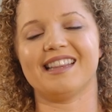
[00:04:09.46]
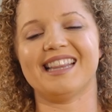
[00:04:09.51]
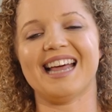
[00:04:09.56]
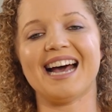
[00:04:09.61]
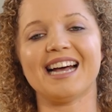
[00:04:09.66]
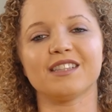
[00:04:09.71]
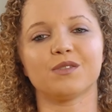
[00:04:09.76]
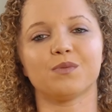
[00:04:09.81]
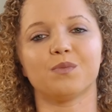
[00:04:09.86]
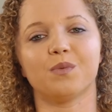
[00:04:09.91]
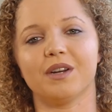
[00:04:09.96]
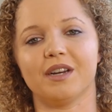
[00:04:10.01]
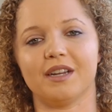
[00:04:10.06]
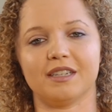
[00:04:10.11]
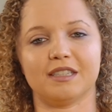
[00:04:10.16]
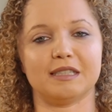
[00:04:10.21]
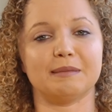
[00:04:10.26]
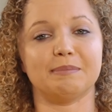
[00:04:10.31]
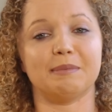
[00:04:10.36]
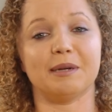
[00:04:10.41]
That's what
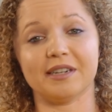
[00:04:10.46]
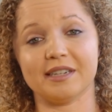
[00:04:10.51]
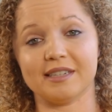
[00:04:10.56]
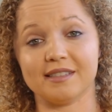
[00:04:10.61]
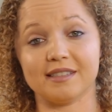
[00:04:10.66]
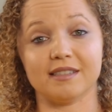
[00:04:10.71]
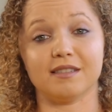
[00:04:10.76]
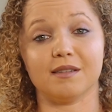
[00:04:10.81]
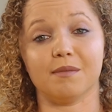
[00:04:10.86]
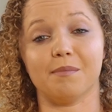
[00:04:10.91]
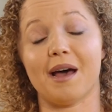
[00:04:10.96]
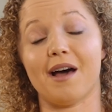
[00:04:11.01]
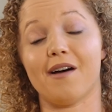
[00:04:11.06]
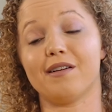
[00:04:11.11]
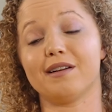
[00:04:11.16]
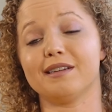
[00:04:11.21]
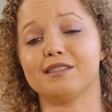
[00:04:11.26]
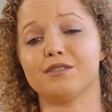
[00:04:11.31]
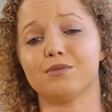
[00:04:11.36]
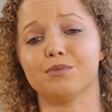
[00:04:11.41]
experience is
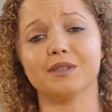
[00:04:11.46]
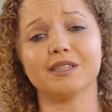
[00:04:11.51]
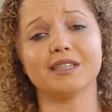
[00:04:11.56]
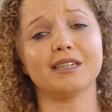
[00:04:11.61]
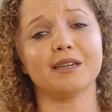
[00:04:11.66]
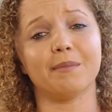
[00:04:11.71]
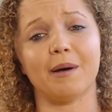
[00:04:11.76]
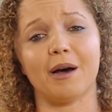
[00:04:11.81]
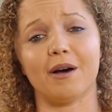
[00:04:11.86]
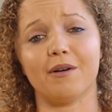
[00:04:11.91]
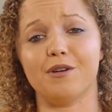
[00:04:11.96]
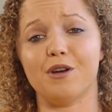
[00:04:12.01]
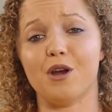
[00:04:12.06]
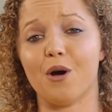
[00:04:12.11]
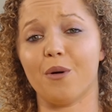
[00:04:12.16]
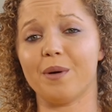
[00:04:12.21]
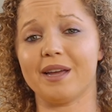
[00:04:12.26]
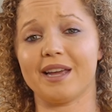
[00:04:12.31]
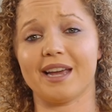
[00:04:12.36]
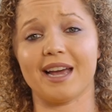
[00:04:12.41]
about. It's really about
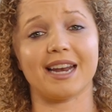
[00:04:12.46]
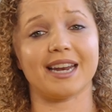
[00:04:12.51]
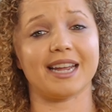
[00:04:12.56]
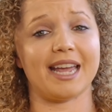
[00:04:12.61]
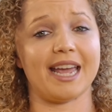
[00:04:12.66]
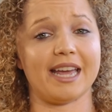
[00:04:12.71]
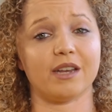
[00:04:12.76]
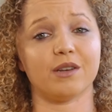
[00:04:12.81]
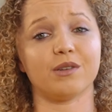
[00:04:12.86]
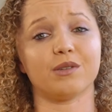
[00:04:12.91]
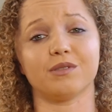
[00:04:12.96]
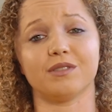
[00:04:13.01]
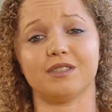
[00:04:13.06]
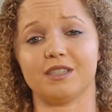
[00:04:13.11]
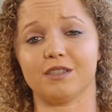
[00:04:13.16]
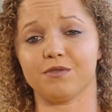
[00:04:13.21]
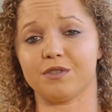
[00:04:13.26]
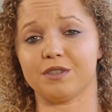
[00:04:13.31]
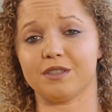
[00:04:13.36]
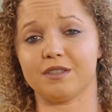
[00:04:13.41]
knowing how to handle
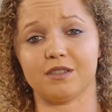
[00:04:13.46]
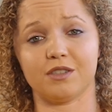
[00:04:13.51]
different